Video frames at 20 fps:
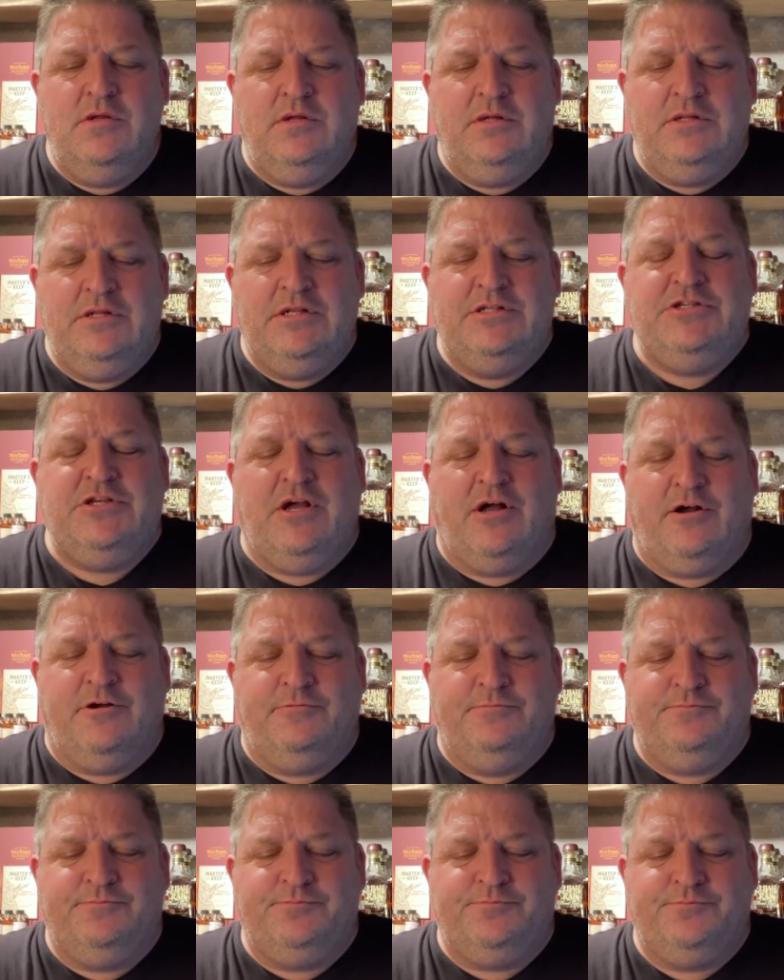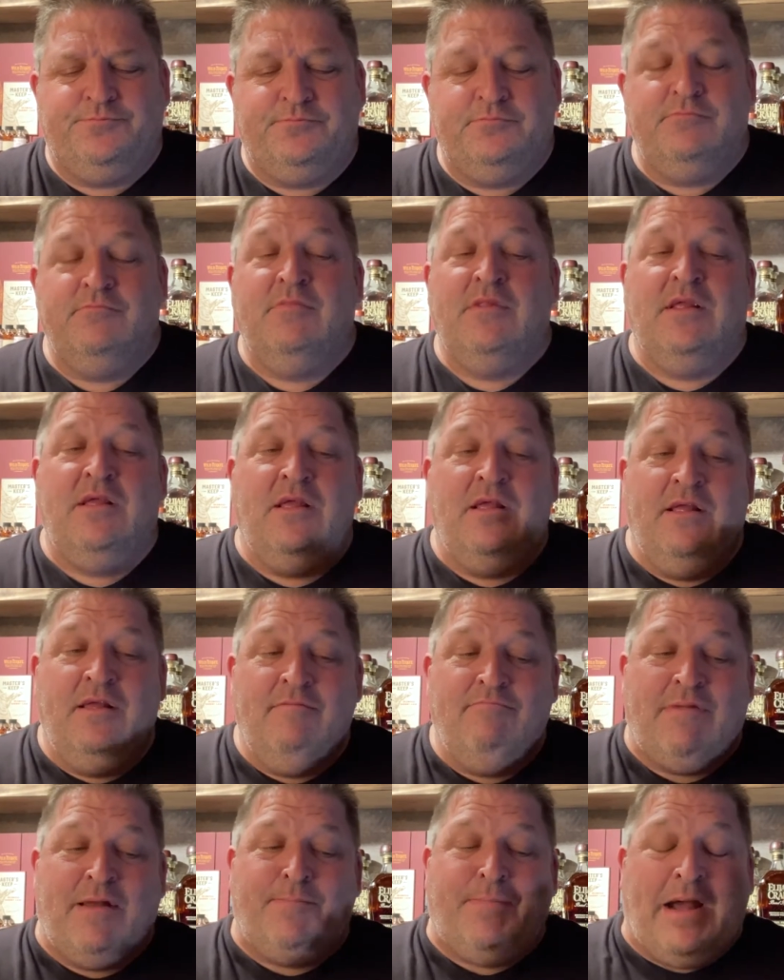It's young.
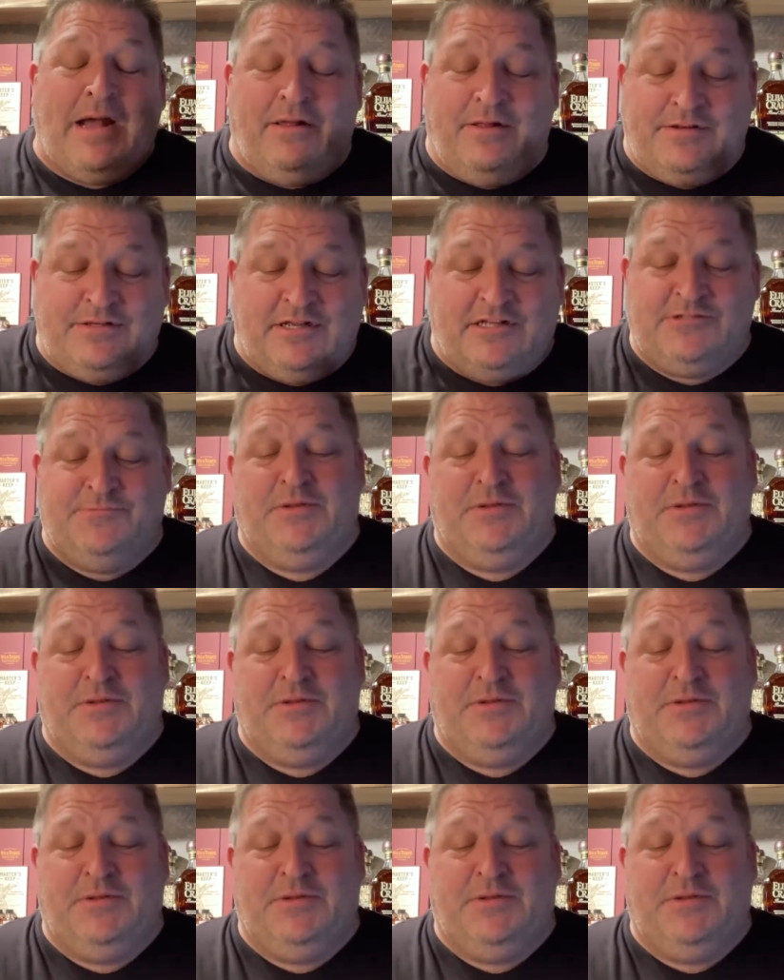My palate tells me